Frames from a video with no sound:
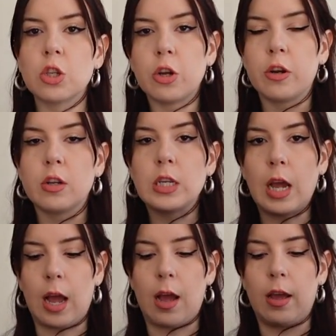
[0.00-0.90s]
skirt
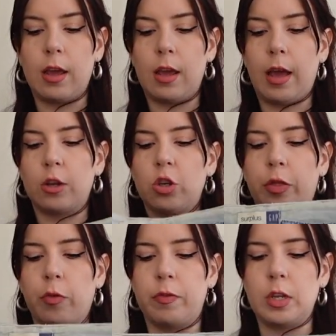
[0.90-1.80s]
I actually
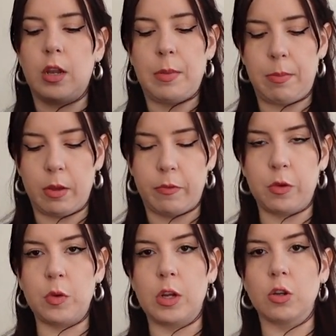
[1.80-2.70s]
thrifted maybe a
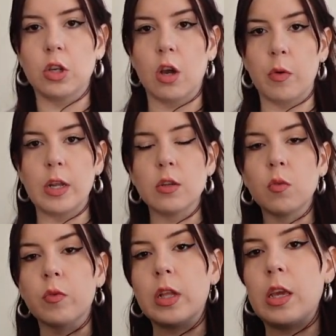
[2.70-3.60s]
few years ago. It is a
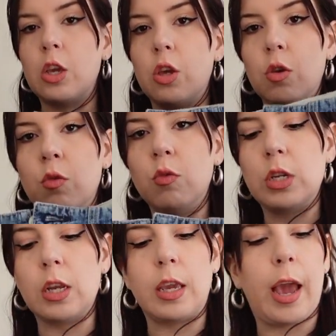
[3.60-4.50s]
really
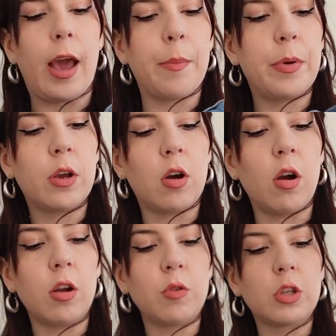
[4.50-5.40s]
cute Gap cargo